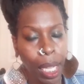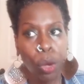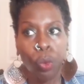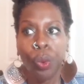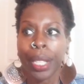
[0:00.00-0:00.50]

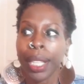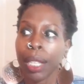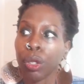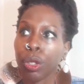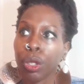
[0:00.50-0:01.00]
When
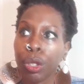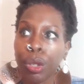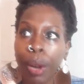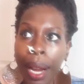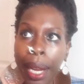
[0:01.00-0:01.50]
they
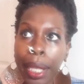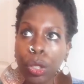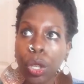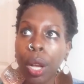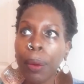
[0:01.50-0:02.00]
cry and
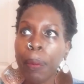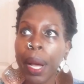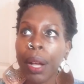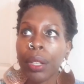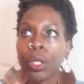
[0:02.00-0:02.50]
talk
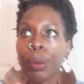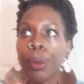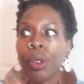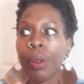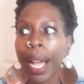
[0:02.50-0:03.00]
about your
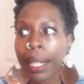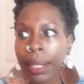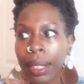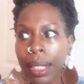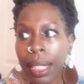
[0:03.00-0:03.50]

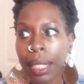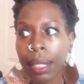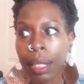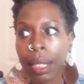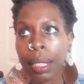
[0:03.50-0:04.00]
morality,
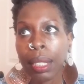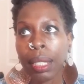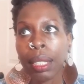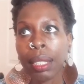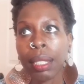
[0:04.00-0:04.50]

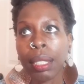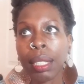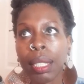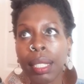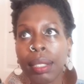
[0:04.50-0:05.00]

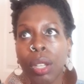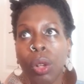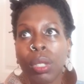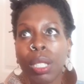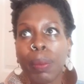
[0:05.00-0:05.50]
it's
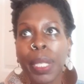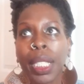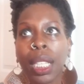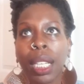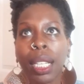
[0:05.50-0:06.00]
only
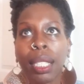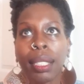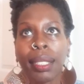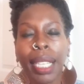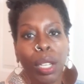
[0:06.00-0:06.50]

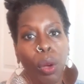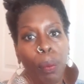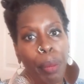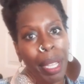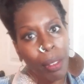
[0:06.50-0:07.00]
because they
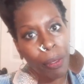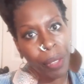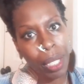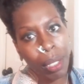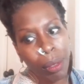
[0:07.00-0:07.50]
don't
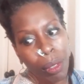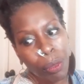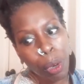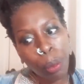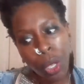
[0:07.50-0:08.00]
benefit
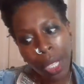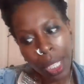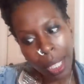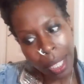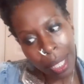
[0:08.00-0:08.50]
from your
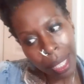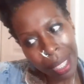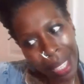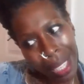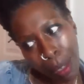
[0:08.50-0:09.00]

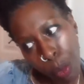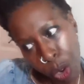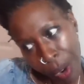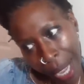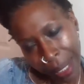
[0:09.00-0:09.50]

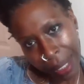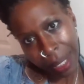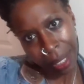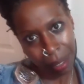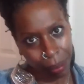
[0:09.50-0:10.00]

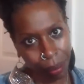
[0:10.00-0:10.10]
immorality.